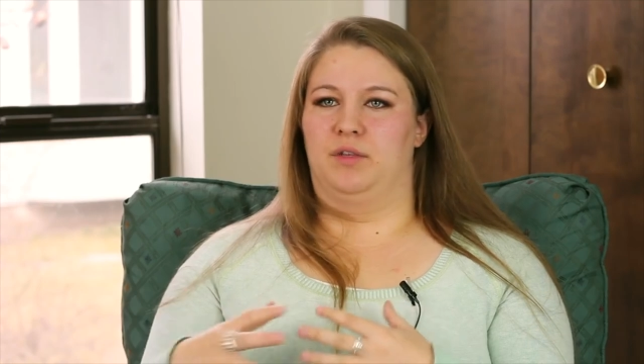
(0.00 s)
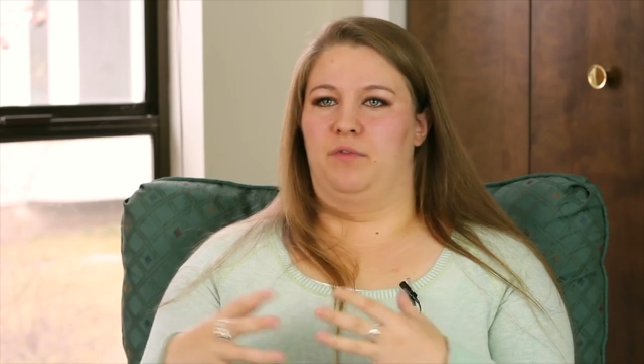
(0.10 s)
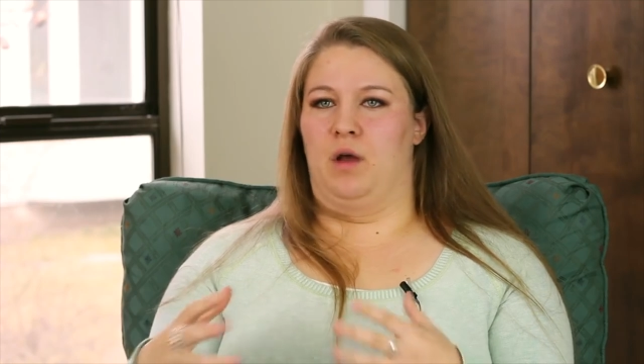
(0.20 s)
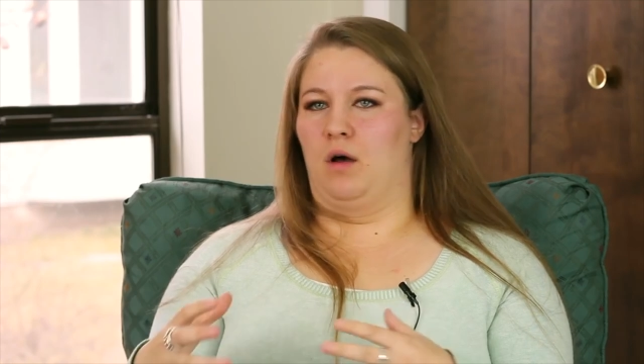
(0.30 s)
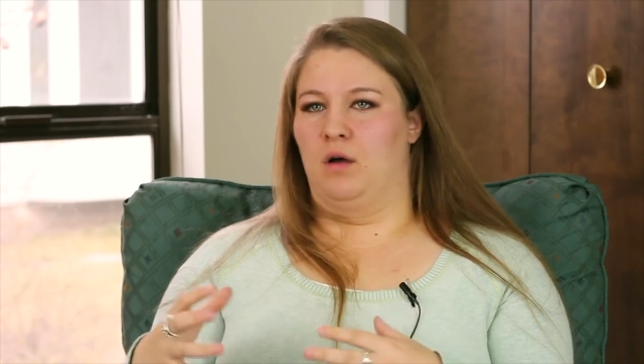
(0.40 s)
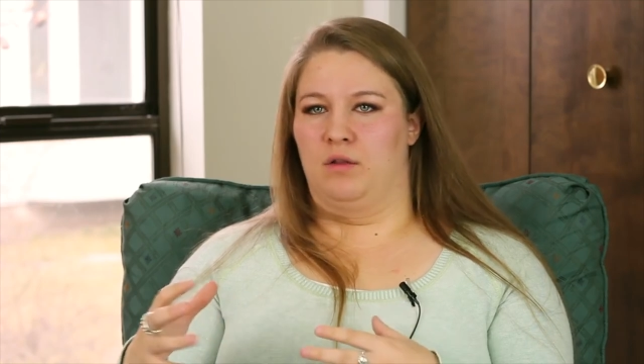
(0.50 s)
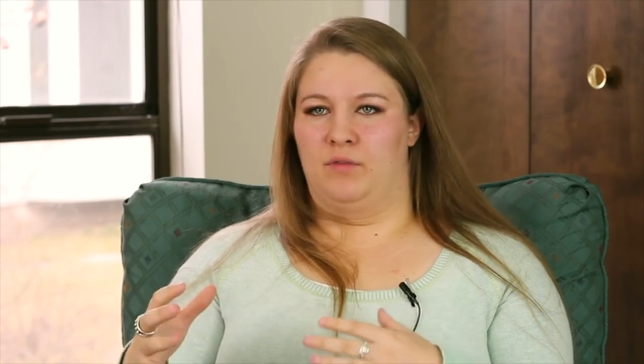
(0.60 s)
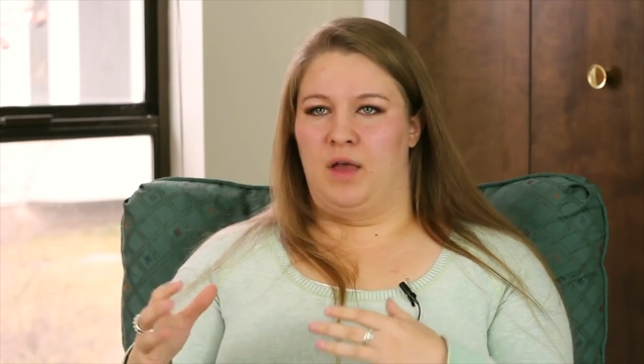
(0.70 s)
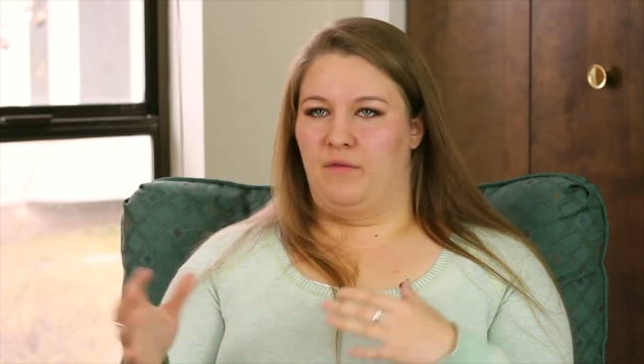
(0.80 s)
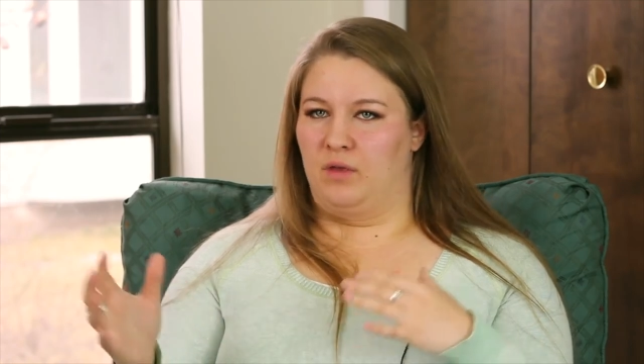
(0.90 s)
if not all, of
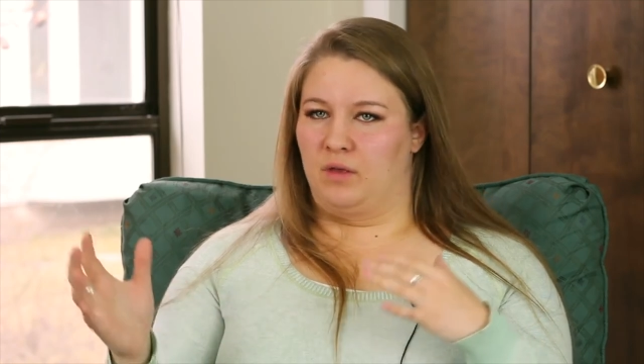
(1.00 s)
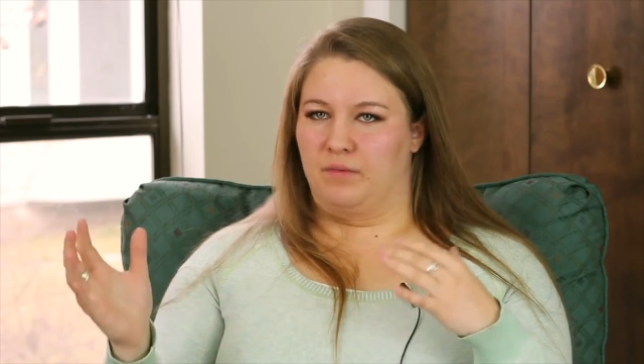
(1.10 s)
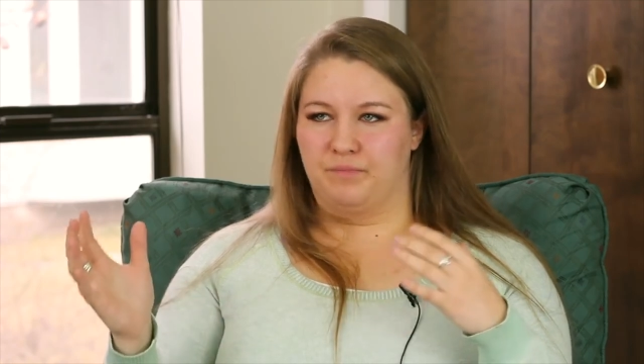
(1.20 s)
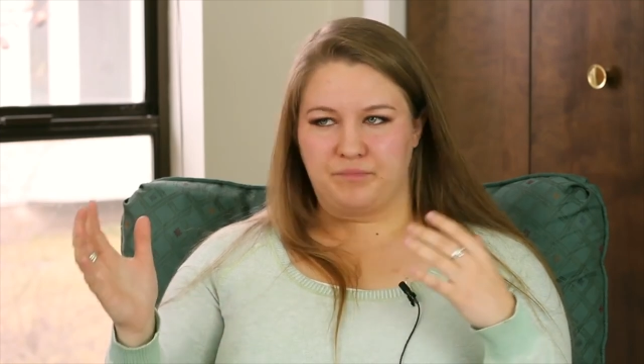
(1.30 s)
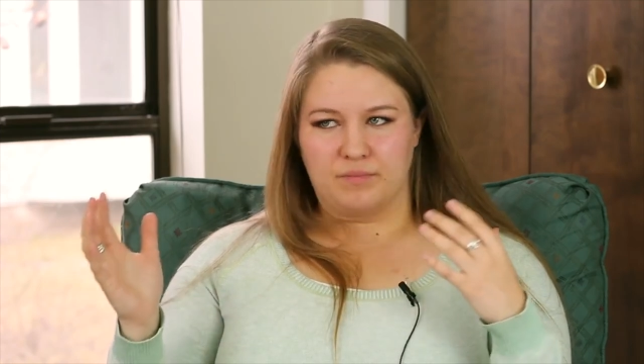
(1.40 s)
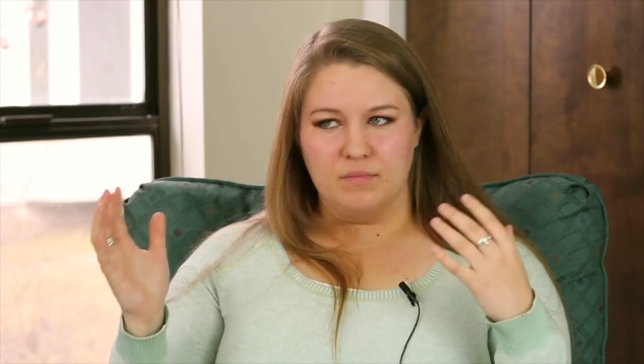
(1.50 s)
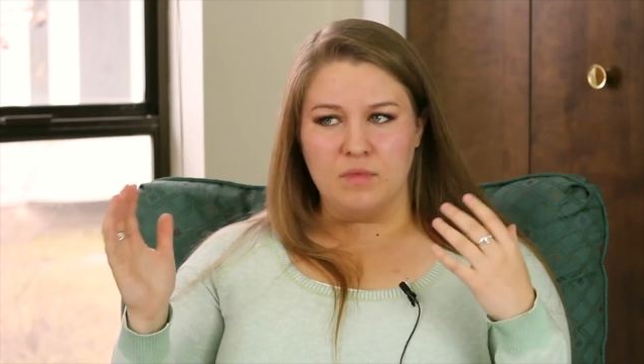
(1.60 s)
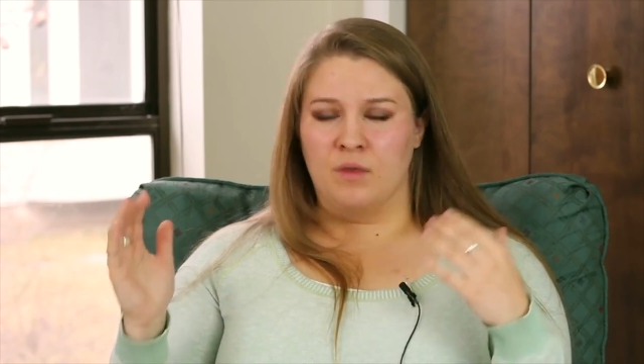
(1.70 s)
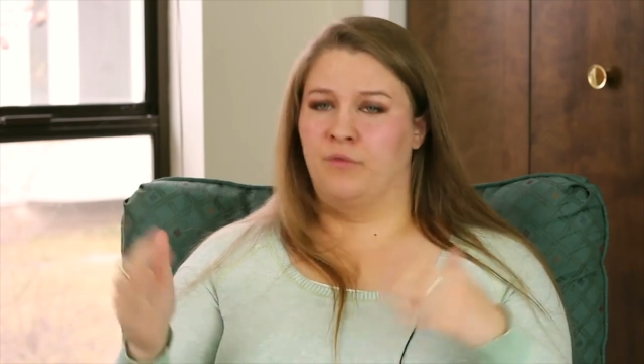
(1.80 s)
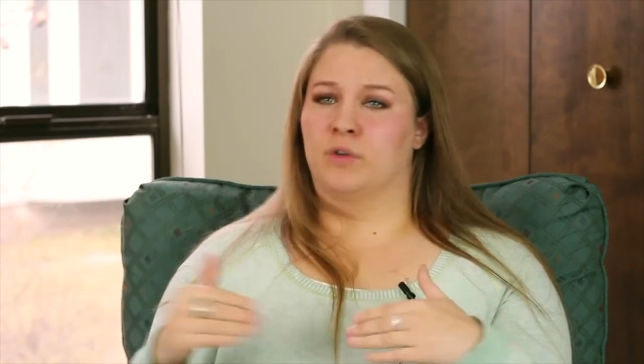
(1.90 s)
Latvia
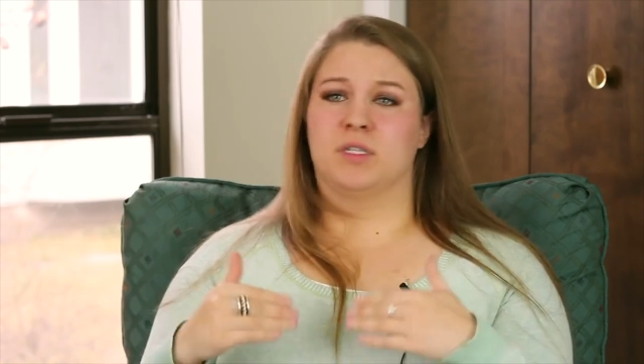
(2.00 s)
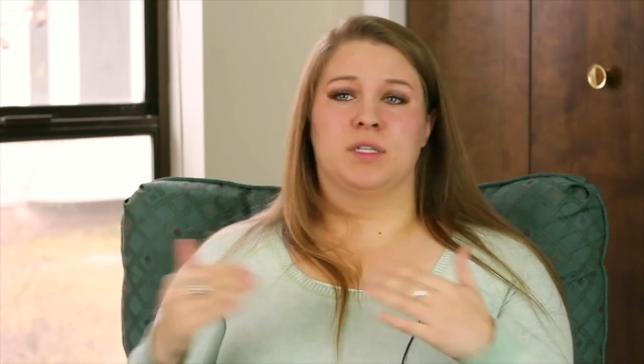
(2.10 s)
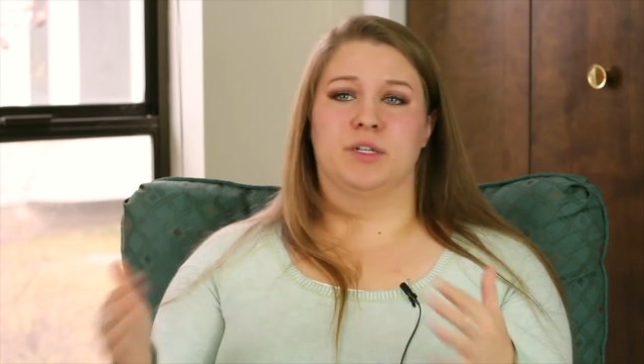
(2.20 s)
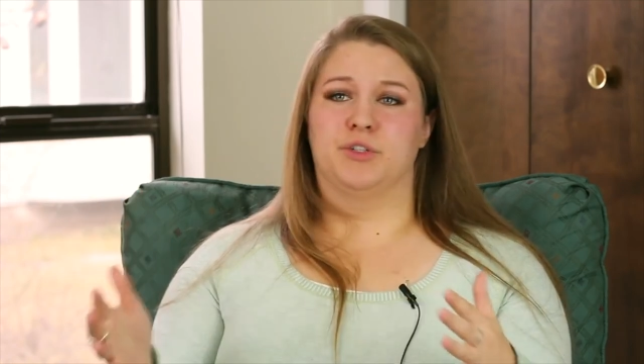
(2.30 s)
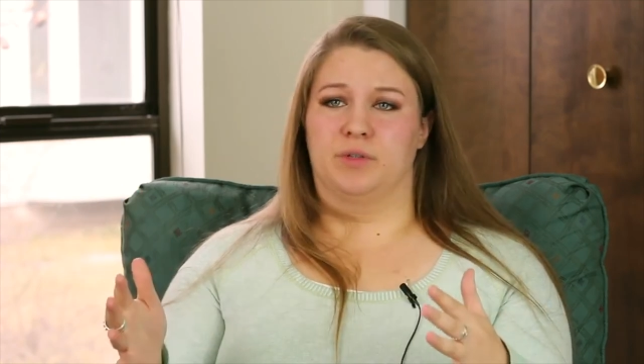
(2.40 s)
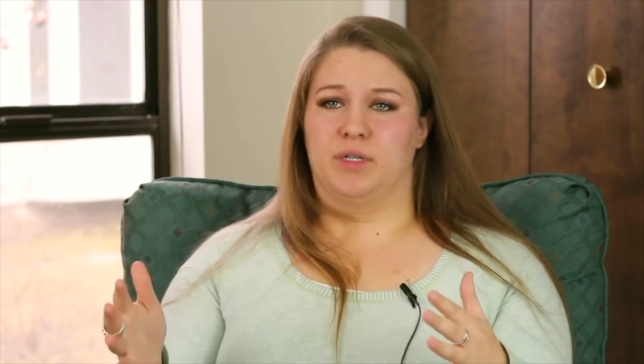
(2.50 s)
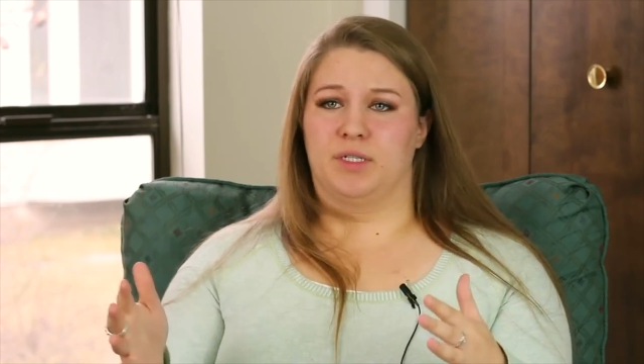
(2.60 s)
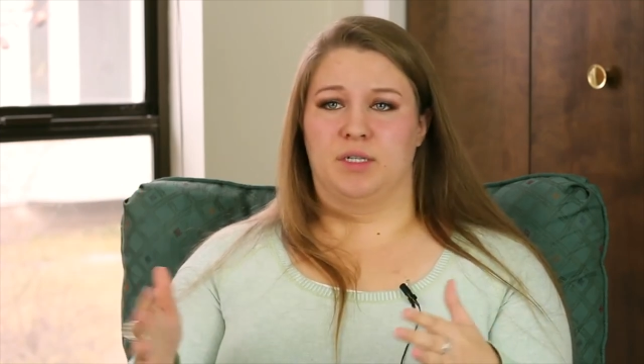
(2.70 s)
for centuries.